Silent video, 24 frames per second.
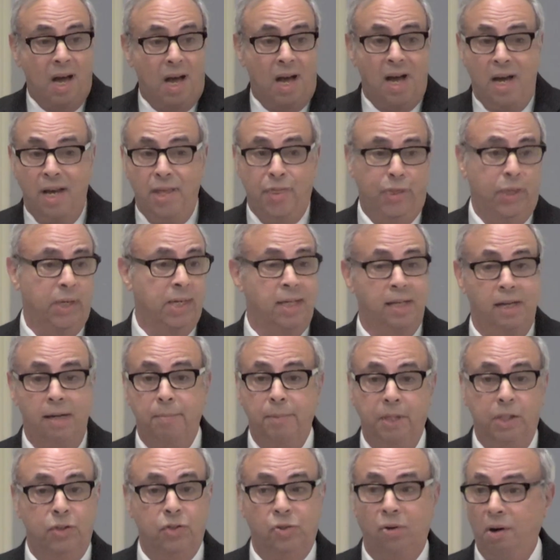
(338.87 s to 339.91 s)
"I think I'm
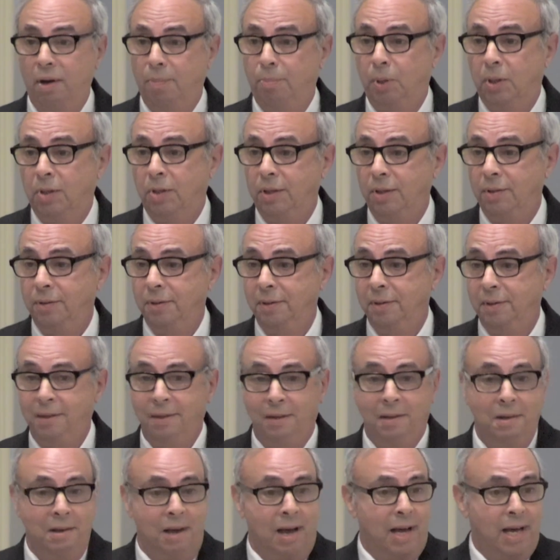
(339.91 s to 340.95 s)
in trouble.
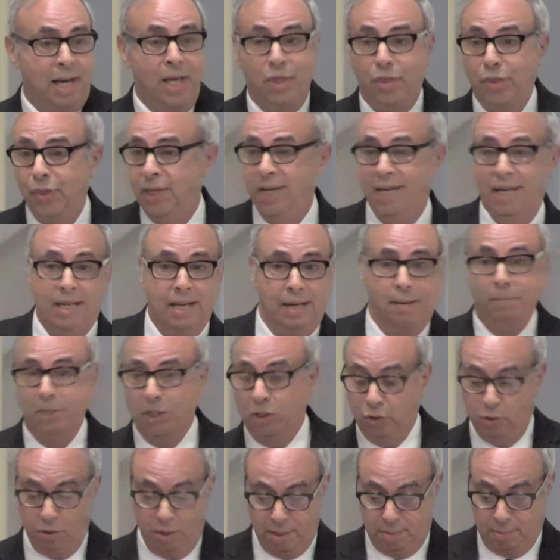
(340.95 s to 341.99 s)
I think I'm in
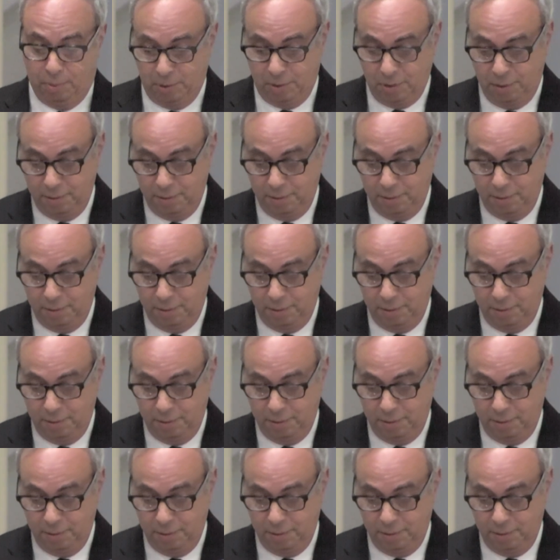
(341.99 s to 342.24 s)
trouble."